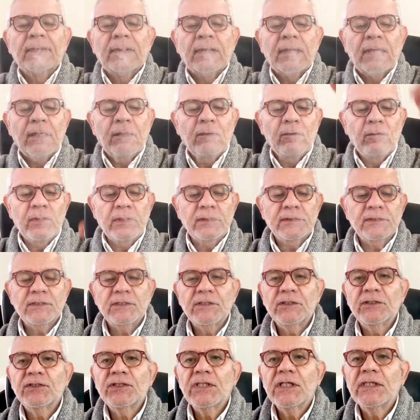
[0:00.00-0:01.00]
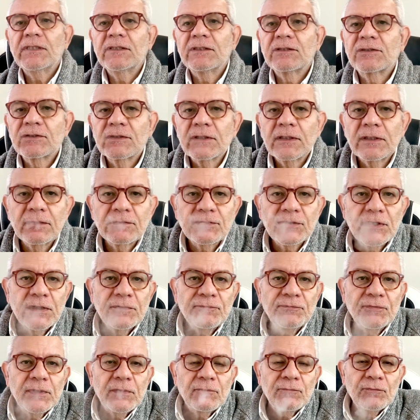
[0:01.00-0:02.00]
Hello ladies and gents, I'm
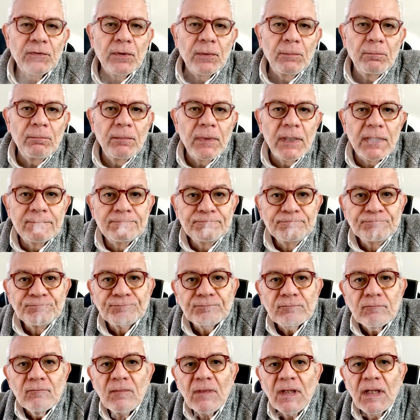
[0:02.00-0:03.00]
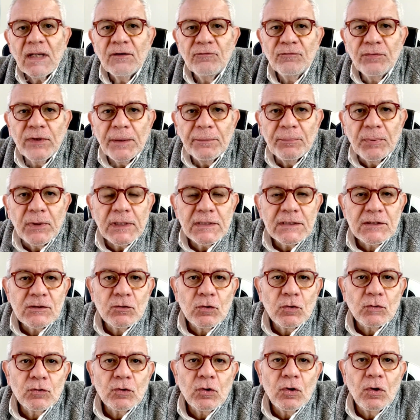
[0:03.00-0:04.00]
Nicky from
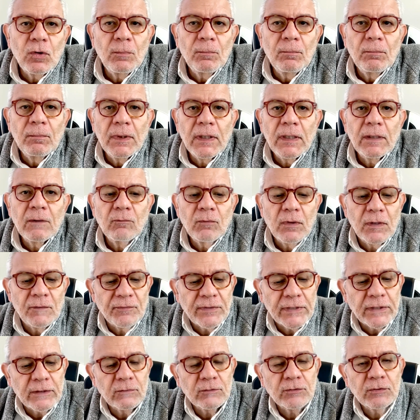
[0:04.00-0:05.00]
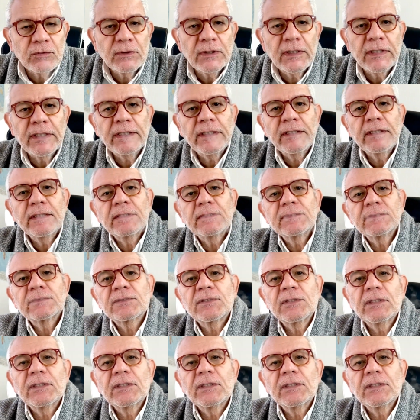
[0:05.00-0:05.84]
vapers.com. What have I got today is